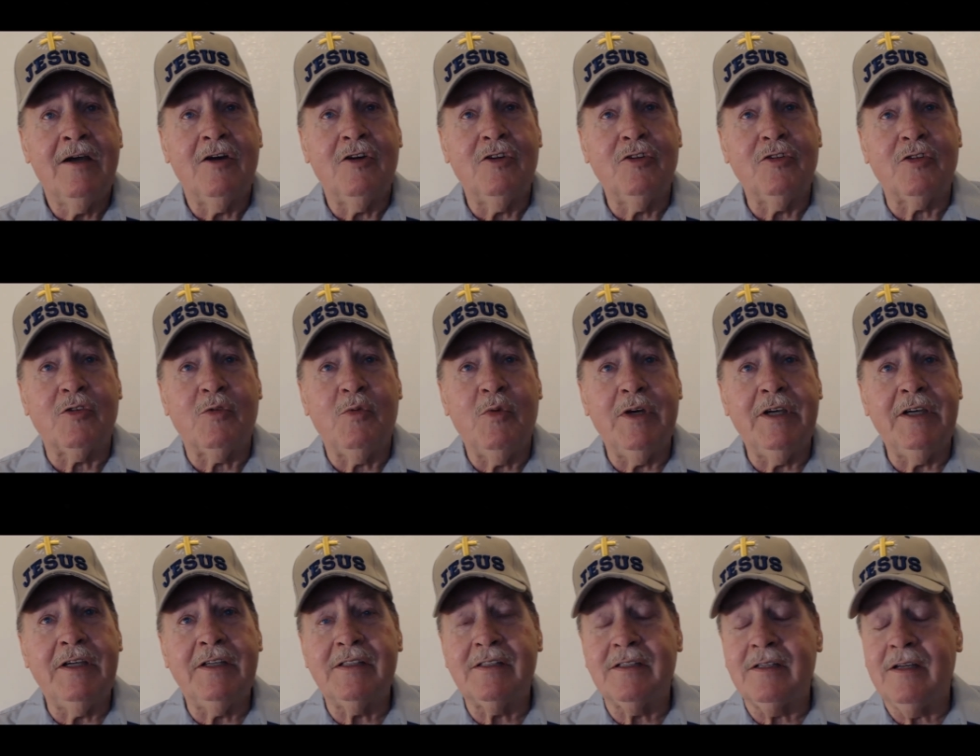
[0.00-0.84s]

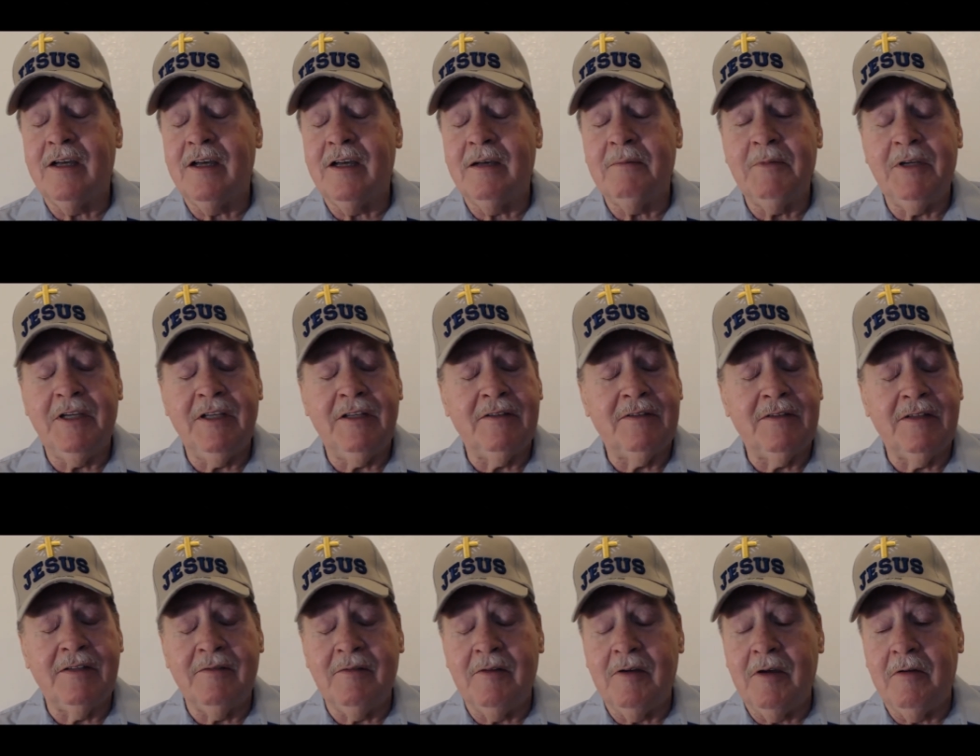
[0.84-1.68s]
Earthquakes, I mean,
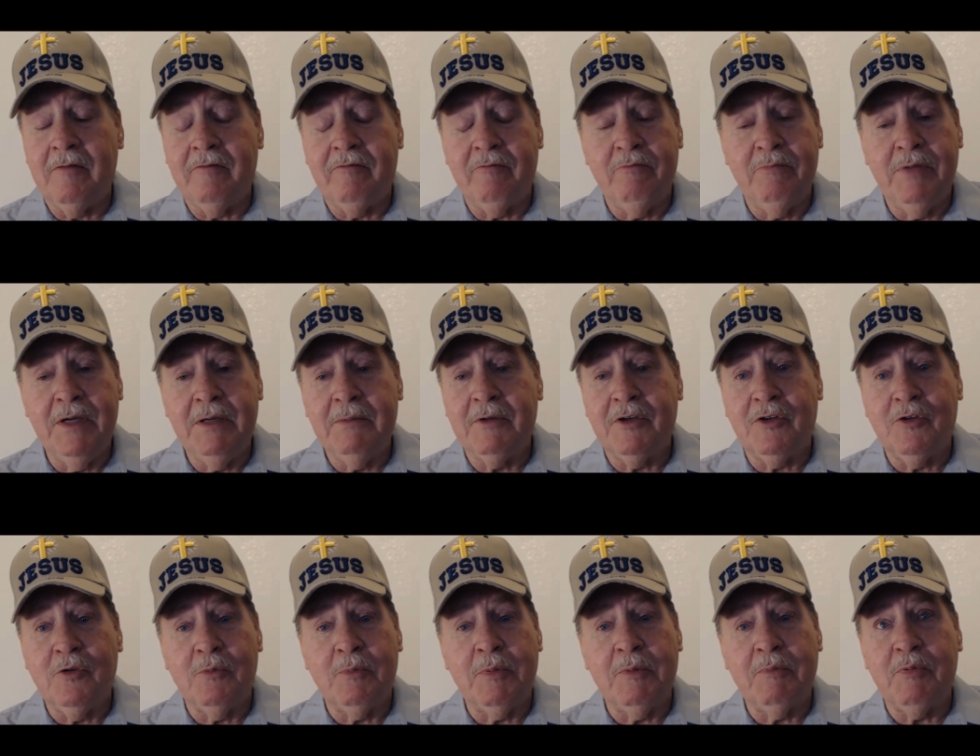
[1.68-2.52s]
of
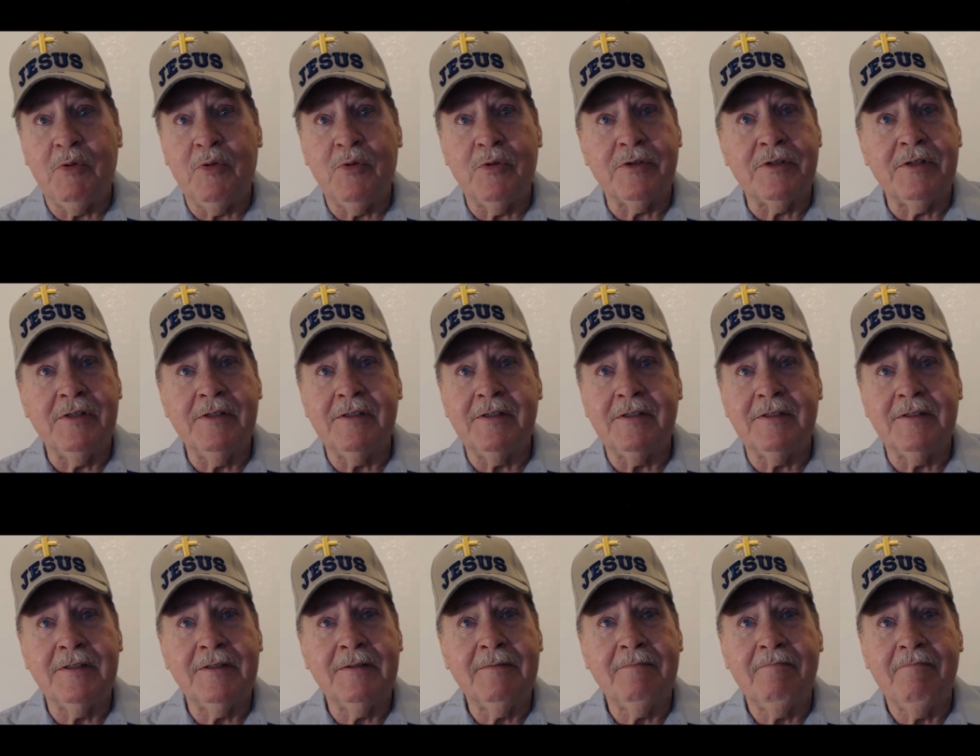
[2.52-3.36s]
biblical
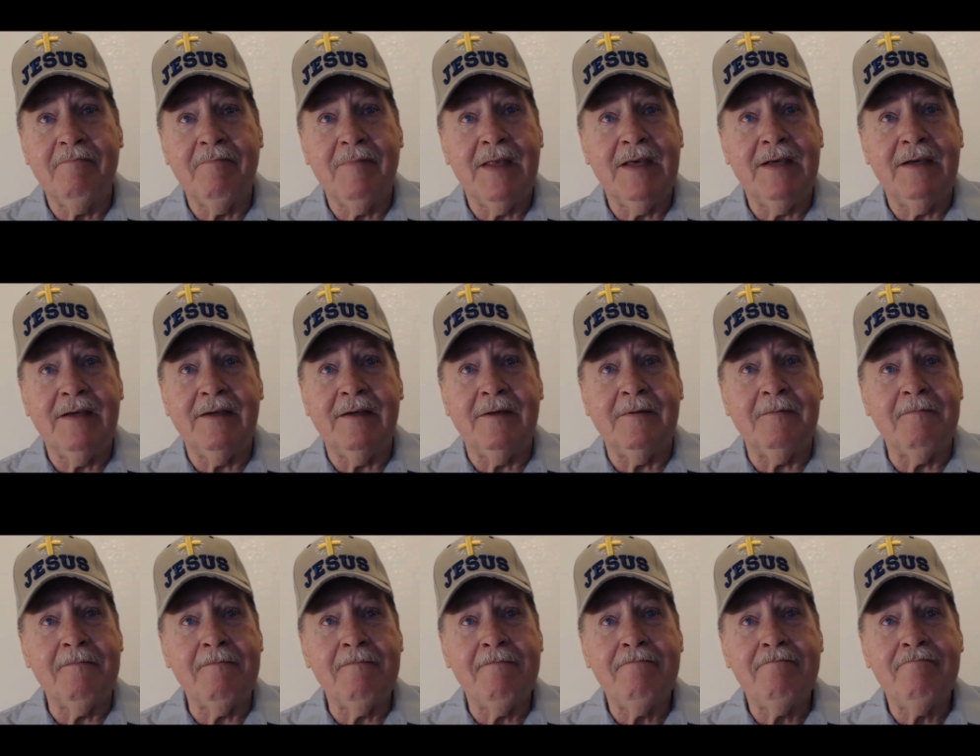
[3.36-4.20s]
proportions. Uh,
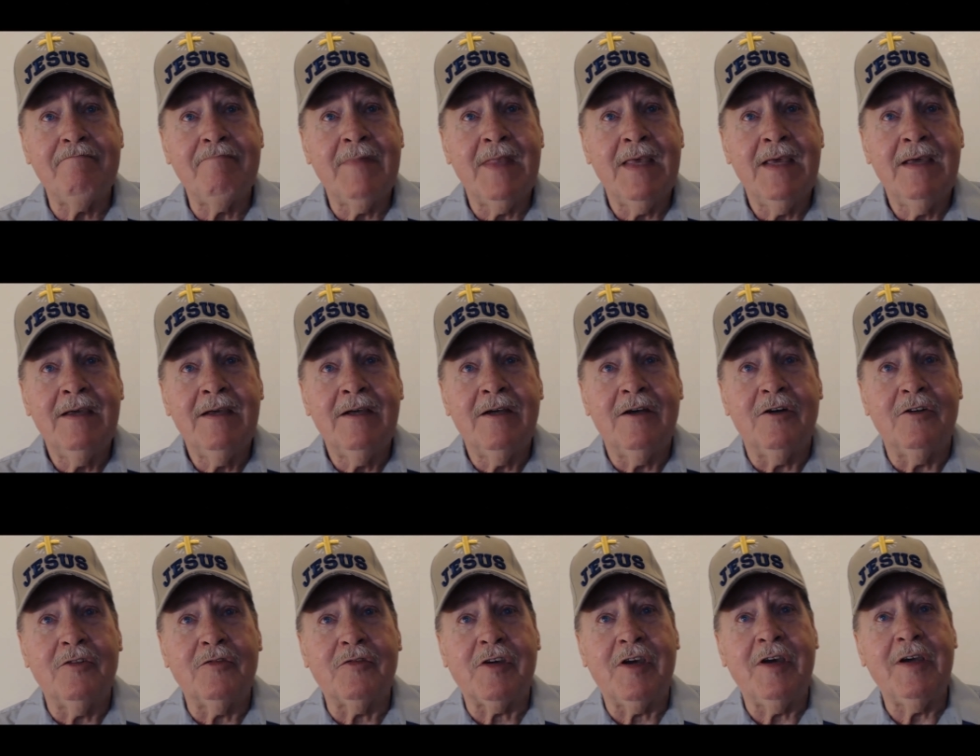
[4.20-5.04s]

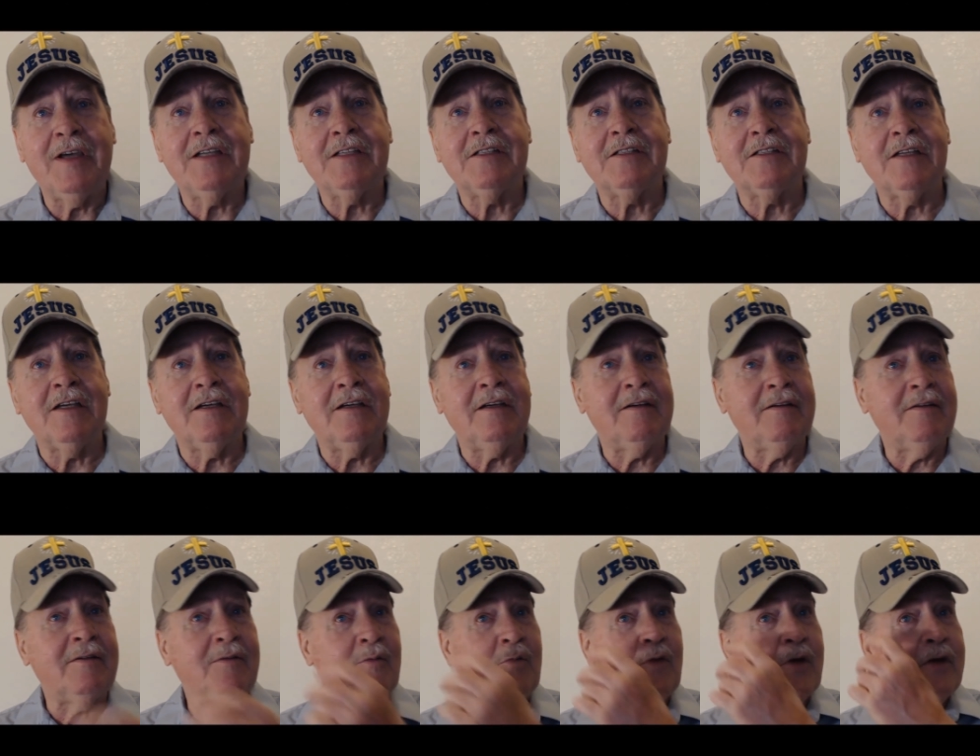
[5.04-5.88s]
earthquakes
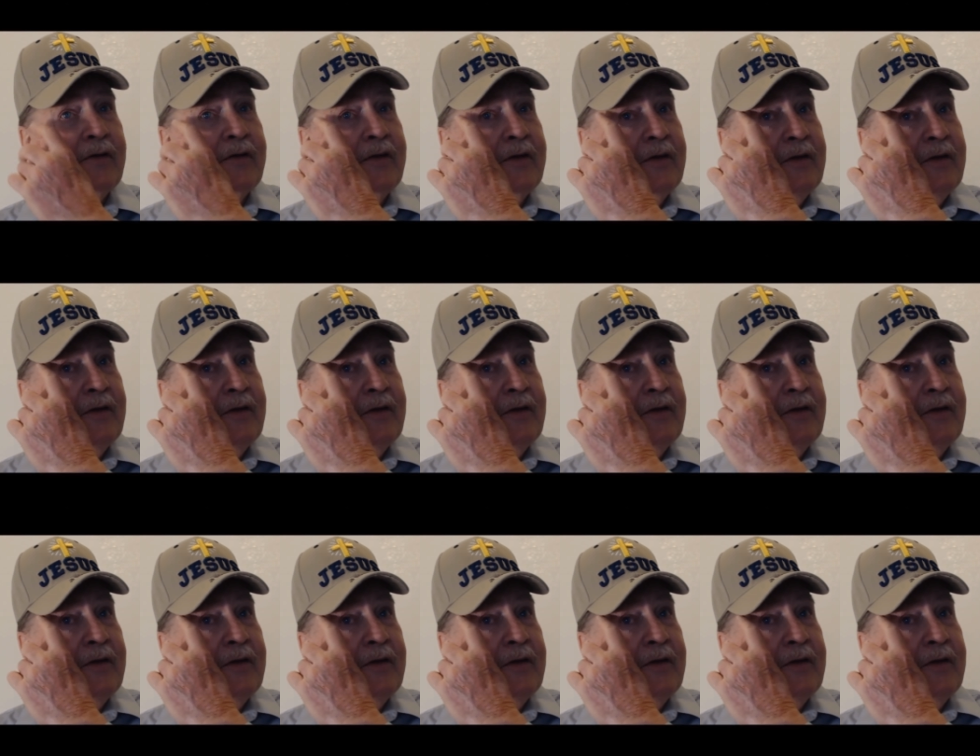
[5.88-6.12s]
uh, where